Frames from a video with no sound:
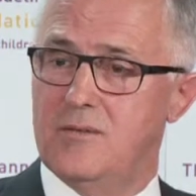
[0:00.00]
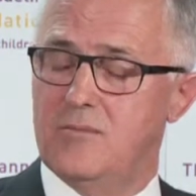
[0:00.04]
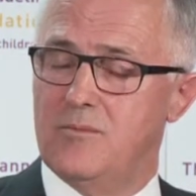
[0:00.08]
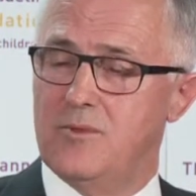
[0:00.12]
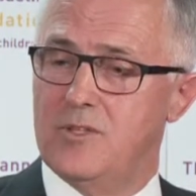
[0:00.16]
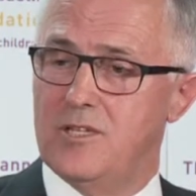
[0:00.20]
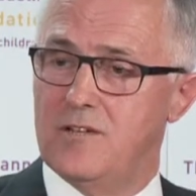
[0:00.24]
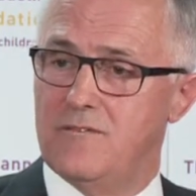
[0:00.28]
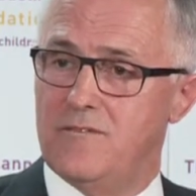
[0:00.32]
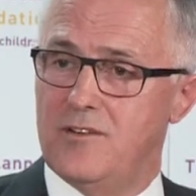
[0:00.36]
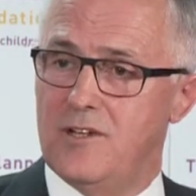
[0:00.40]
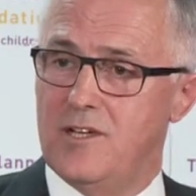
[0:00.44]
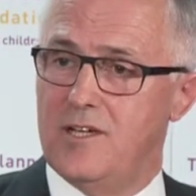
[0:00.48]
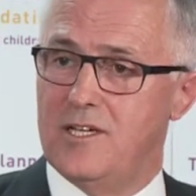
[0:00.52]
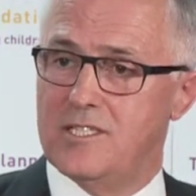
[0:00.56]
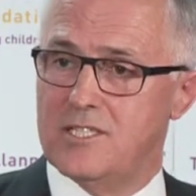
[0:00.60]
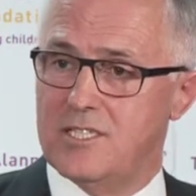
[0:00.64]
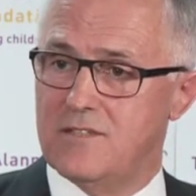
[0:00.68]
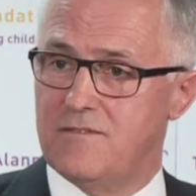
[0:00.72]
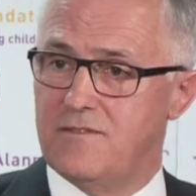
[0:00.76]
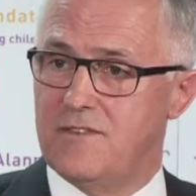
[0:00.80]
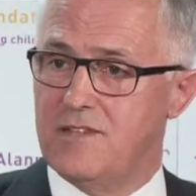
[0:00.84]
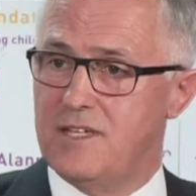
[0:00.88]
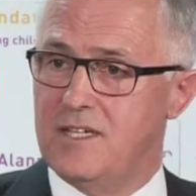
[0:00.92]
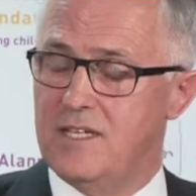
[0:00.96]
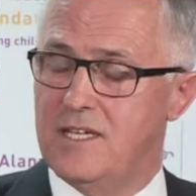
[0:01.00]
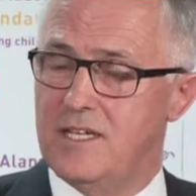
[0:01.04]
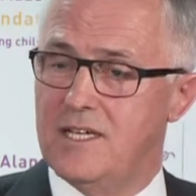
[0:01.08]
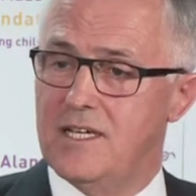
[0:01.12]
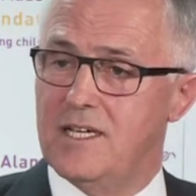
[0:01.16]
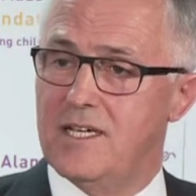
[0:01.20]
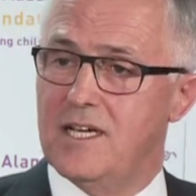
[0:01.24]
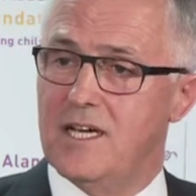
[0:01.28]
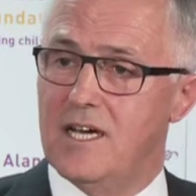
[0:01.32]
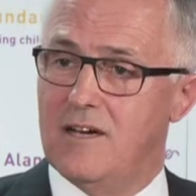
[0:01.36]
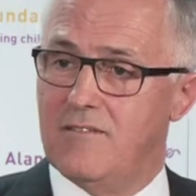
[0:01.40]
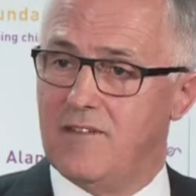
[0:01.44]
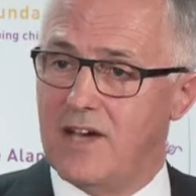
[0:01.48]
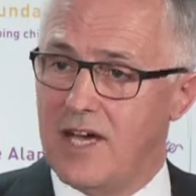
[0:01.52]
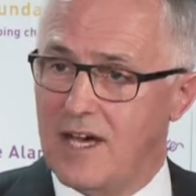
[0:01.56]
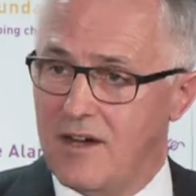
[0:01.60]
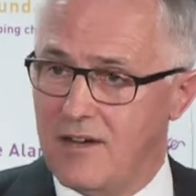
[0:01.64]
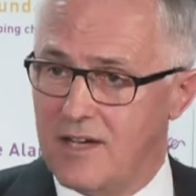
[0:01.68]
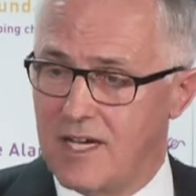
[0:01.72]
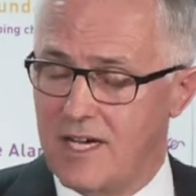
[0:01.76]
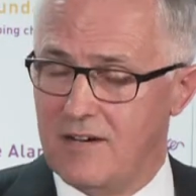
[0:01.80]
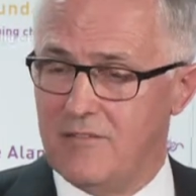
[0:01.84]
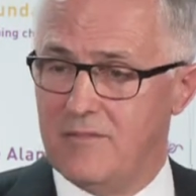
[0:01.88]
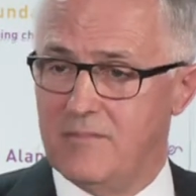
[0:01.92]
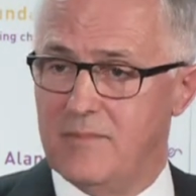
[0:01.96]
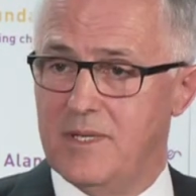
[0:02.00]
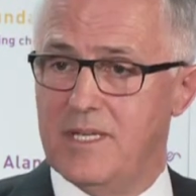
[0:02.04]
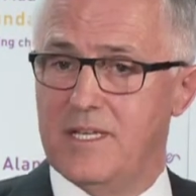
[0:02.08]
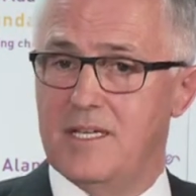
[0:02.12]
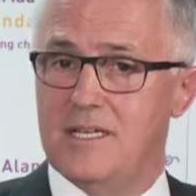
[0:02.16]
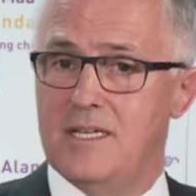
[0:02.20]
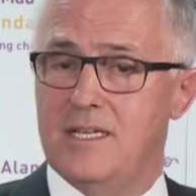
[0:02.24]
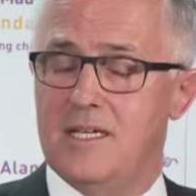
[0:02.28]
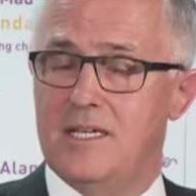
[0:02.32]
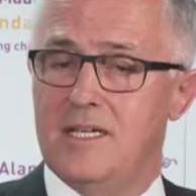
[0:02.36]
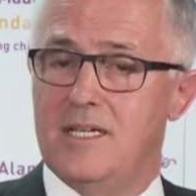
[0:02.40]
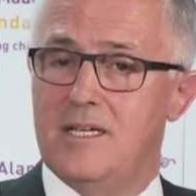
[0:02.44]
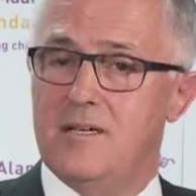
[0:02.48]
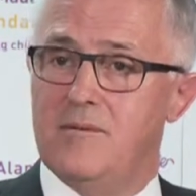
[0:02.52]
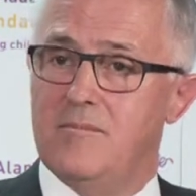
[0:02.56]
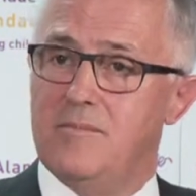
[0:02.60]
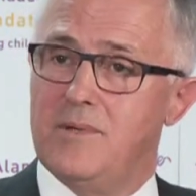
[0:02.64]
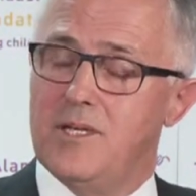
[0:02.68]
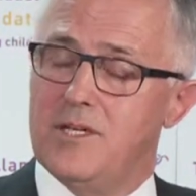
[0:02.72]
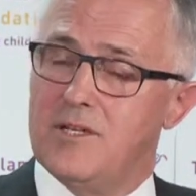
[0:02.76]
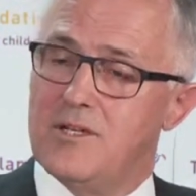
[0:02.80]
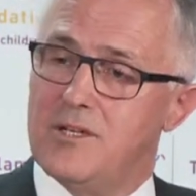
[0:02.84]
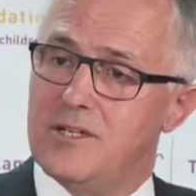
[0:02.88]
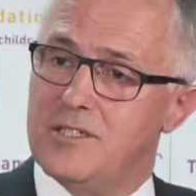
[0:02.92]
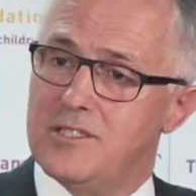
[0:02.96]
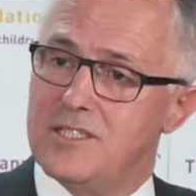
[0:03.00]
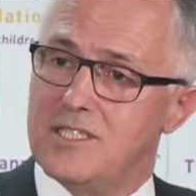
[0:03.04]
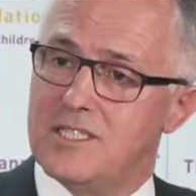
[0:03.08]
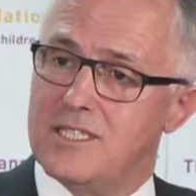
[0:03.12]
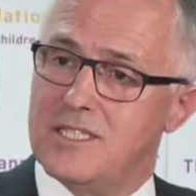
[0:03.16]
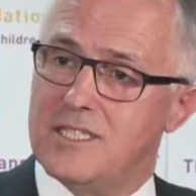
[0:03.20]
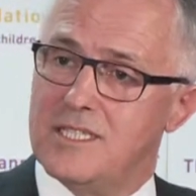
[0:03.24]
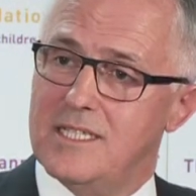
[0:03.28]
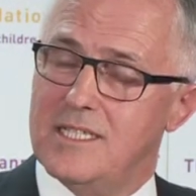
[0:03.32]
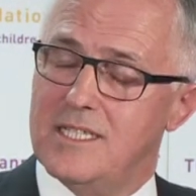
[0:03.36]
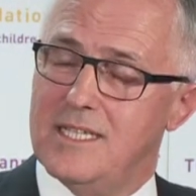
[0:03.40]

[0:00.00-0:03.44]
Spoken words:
with the philosophy of our government because